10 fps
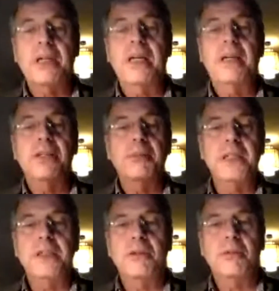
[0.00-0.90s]
by either
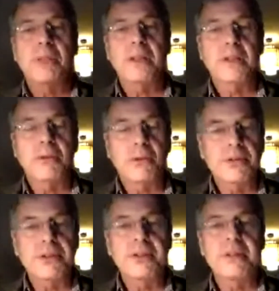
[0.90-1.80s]
me or my
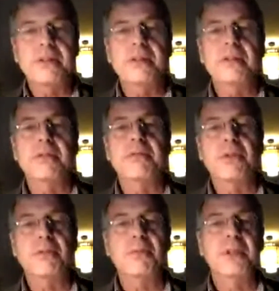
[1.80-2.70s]
course assistant. If
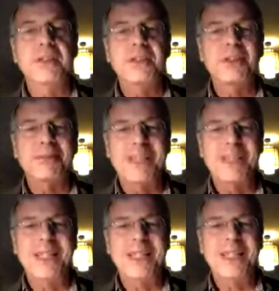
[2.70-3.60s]
not, please
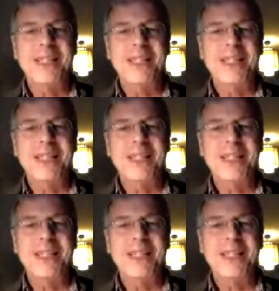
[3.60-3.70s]
complain.